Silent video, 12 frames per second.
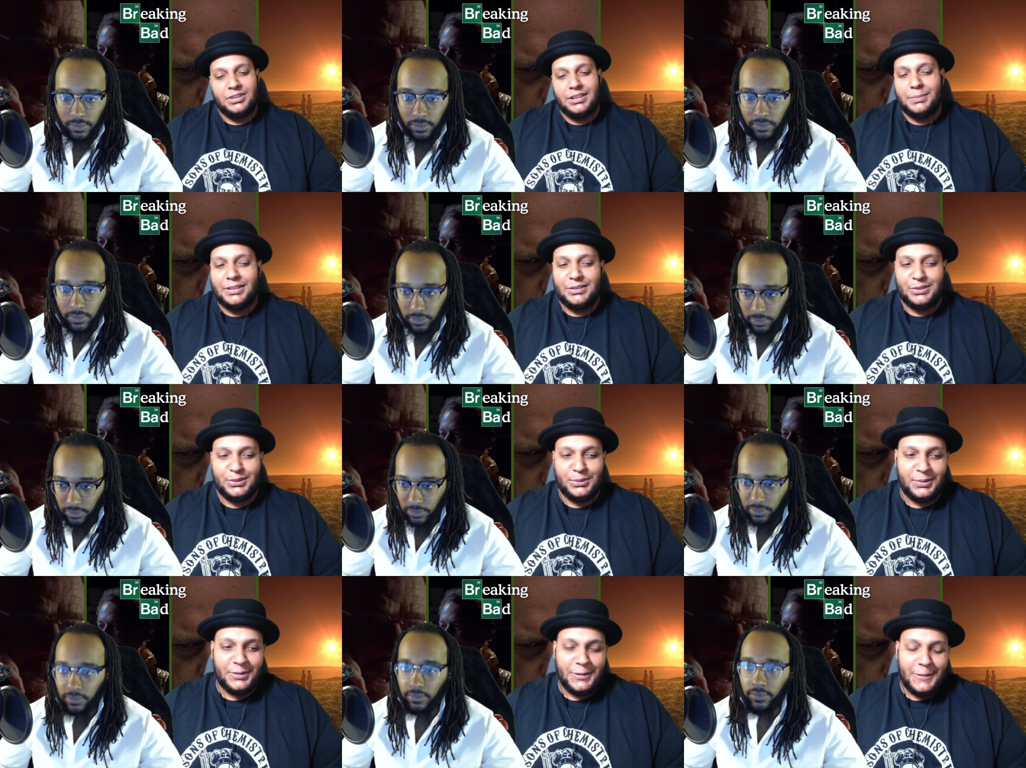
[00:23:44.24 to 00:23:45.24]
Speaker 1: Yeah, man. So,
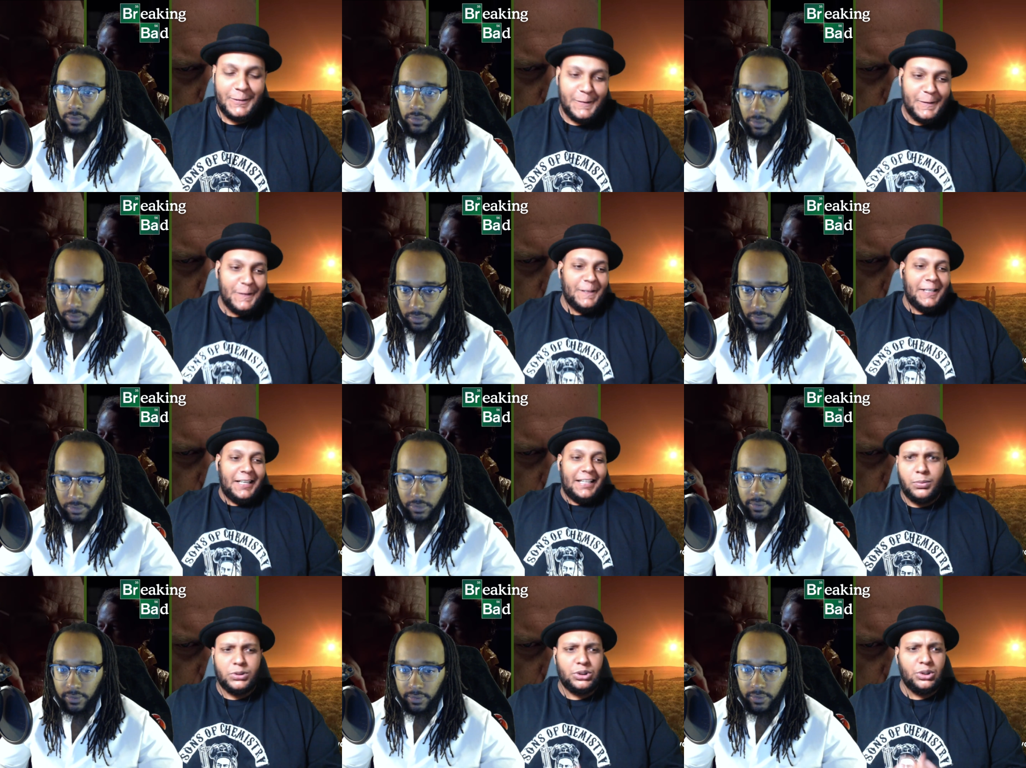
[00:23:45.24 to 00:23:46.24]

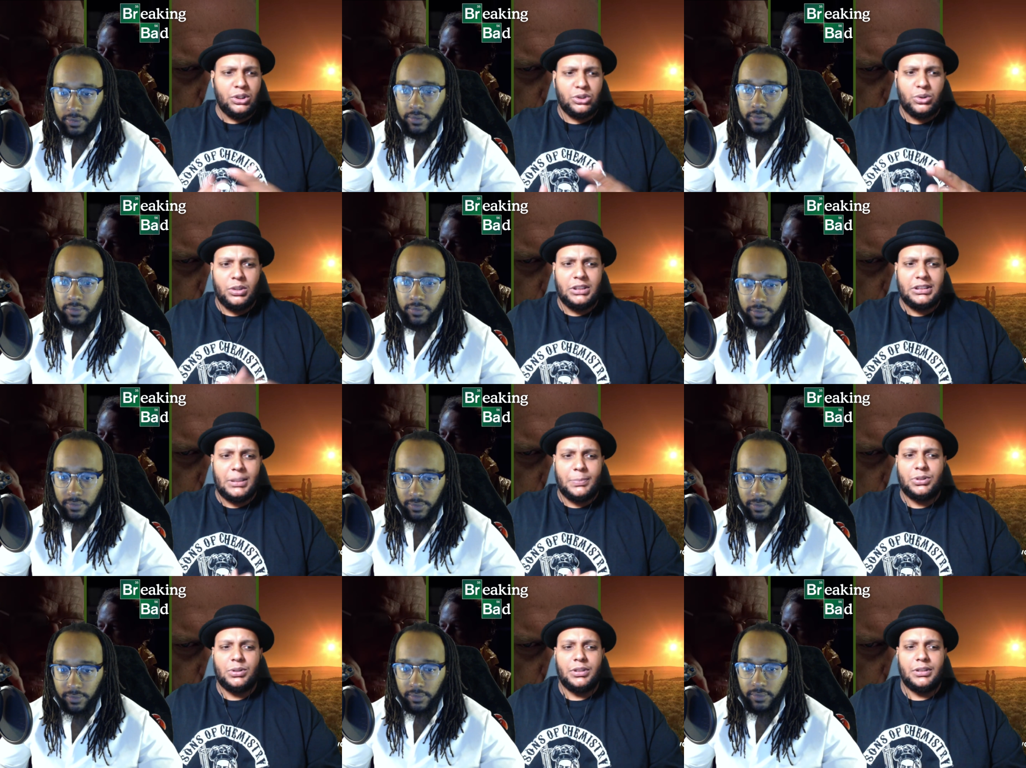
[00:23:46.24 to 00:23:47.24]
what you gonna score this
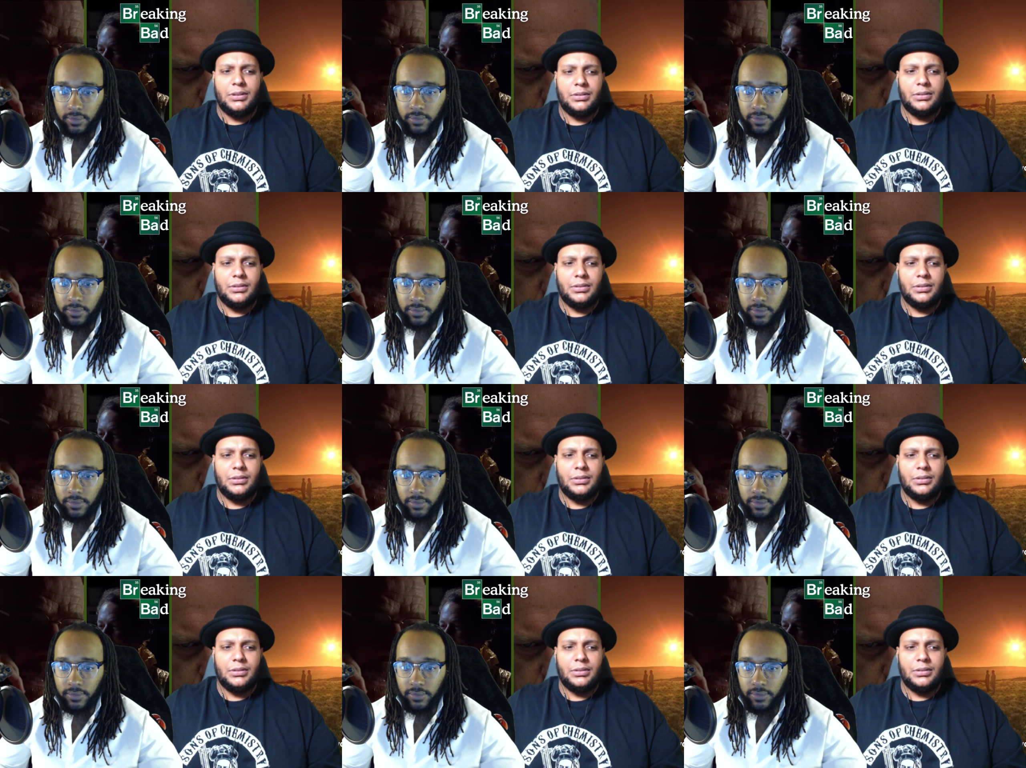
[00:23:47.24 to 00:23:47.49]
episode here?